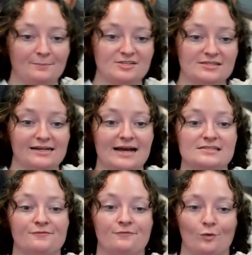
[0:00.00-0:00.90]
Design
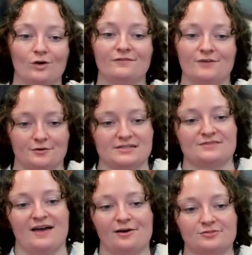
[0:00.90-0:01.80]
has 4 focus
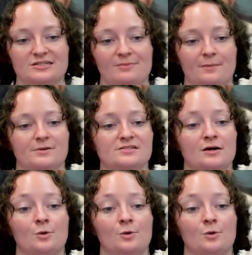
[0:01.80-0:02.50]
faculty members